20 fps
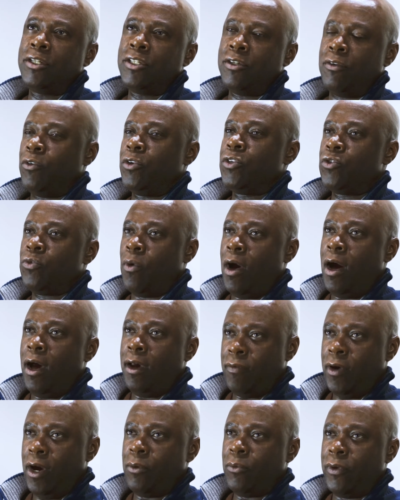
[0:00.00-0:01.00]
a different
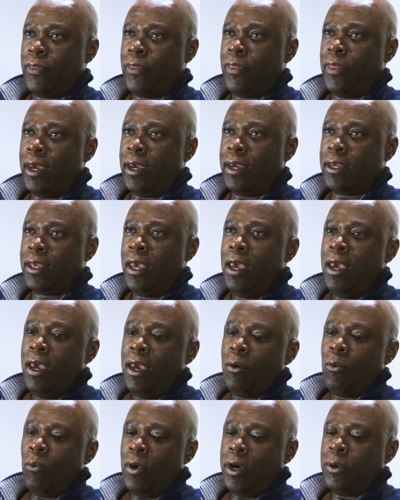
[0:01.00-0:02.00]
drive, I would think.
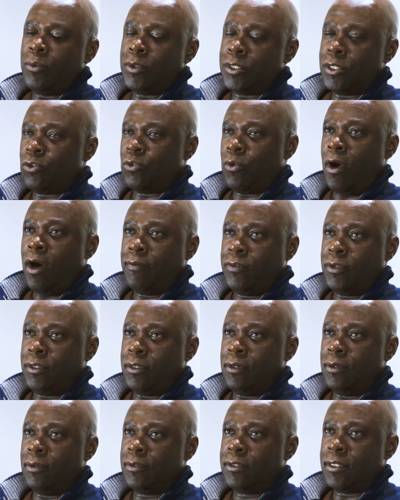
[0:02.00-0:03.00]
One, it was a drive
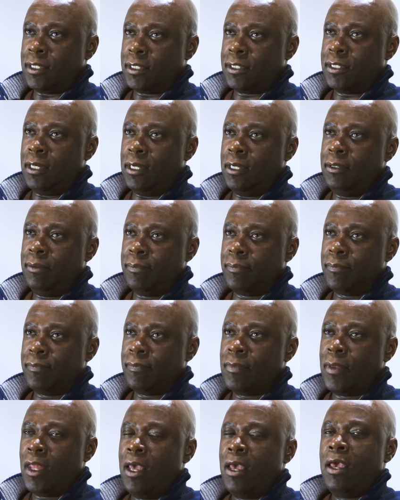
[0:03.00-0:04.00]
to succeed.
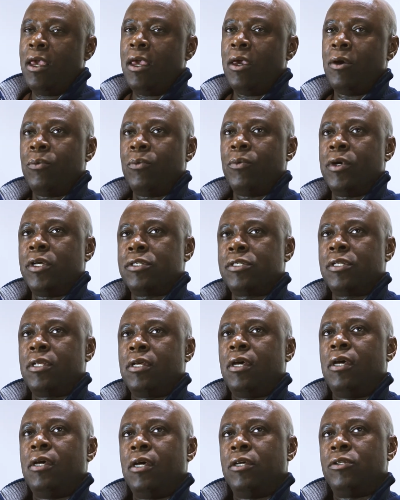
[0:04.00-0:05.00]
It
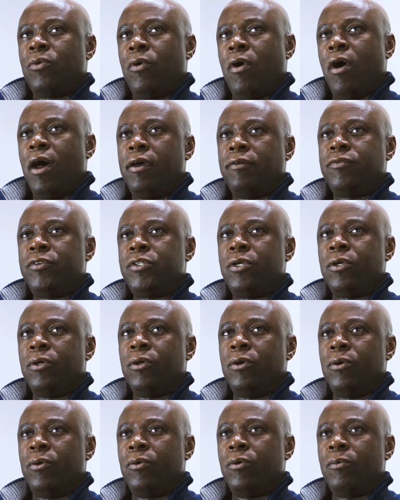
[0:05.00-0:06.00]
was a drive
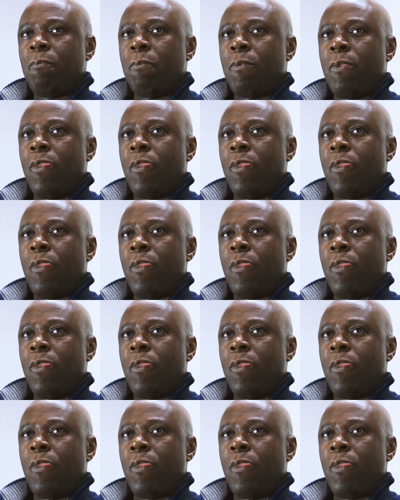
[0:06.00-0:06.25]
to